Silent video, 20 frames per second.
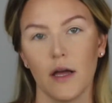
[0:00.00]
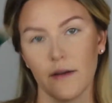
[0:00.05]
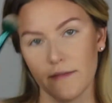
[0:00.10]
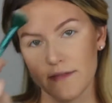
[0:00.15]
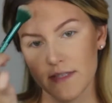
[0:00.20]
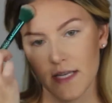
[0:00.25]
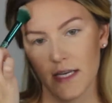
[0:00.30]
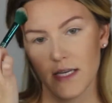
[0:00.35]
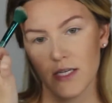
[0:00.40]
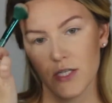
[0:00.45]
of
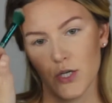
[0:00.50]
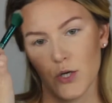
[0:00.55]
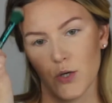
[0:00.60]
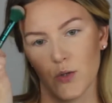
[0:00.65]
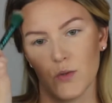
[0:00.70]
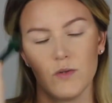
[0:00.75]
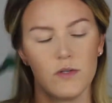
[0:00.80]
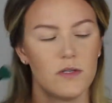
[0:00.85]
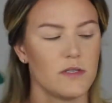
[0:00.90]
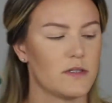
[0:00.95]
skin
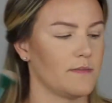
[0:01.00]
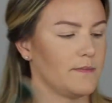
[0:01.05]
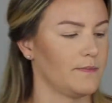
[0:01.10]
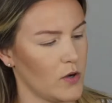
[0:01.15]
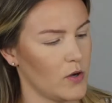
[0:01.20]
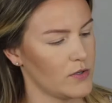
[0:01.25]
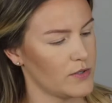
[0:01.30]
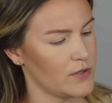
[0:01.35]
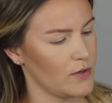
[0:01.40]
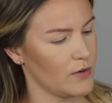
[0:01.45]
tones.
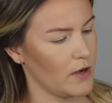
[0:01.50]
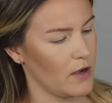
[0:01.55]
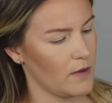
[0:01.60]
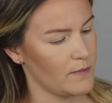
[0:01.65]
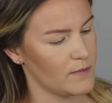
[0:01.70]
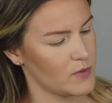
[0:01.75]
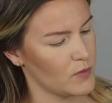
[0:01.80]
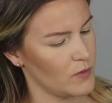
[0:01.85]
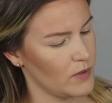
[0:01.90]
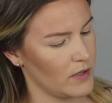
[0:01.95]
Also
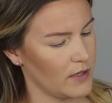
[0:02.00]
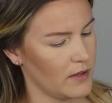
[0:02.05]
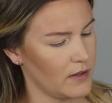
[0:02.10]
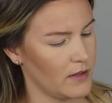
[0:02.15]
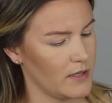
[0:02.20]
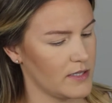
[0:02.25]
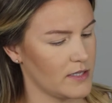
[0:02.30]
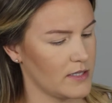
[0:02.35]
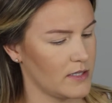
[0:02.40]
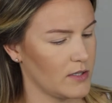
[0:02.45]
comes with
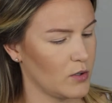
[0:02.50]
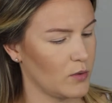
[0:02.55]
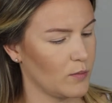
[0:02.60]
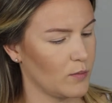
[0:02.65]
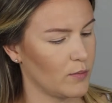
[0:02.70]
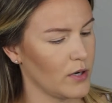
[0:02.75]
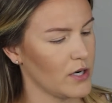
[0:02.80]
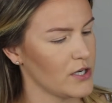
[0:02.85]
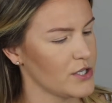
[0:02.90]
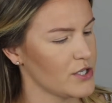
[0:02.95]
this little
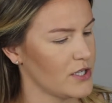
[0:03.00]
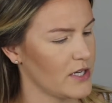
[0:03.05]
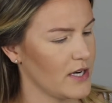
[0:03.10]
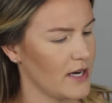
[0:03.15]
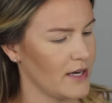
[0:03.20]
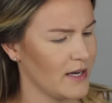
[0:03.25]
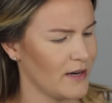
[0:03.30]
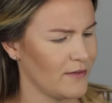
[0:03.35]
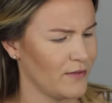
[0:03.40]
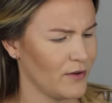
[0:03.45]
brush that I
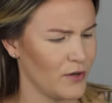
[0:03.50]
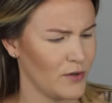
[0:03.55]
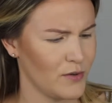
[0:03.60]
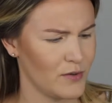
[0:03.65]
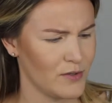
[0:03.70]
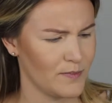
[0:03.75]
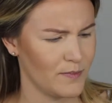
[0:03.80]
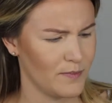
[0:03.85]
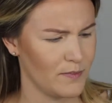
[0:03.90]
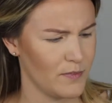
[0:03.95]
never
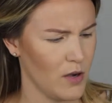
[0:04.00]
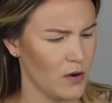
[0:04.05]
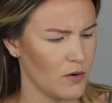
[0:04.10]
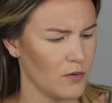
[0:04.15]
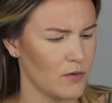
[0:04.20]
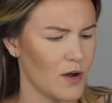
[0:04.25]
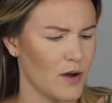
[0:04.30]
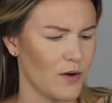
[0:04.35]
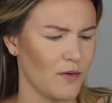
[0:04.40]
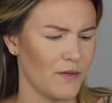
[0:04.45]
used. Oh
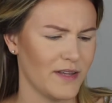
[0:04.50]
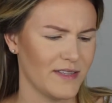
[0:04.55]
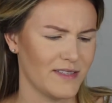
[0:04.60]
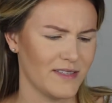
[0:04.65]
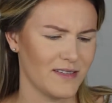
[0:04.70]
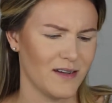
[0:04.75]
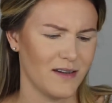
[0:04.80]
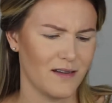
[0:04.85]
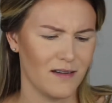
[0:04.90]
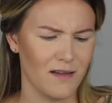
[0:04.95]
no, that's
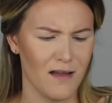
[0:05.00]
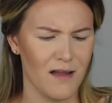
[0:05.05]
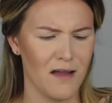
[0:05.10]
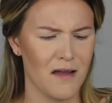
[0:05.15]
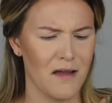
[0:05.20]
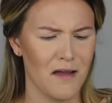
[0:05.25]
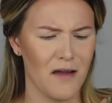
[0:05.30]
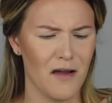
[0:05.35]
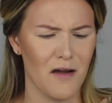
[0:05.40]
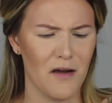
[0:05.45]
not,
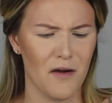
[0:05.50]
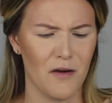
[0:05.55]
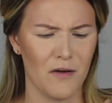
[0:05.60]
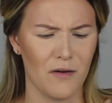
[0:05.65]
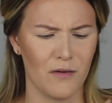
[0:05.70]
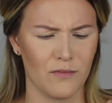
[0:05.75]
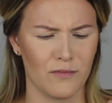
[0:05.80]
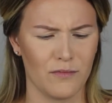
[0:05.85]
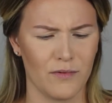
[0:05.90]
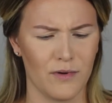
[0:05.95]

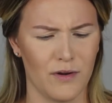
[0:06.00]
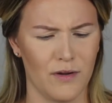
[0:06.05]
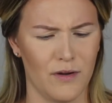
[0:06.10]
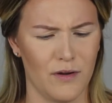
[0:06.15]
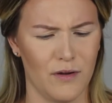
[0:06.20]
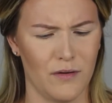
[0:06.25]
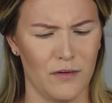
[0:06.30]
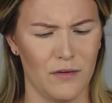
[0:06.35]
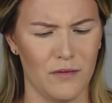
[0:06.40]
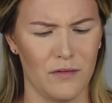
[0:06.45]
oh
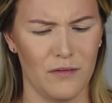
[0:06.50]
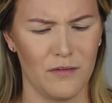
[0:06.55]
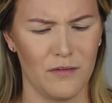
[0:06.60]
no.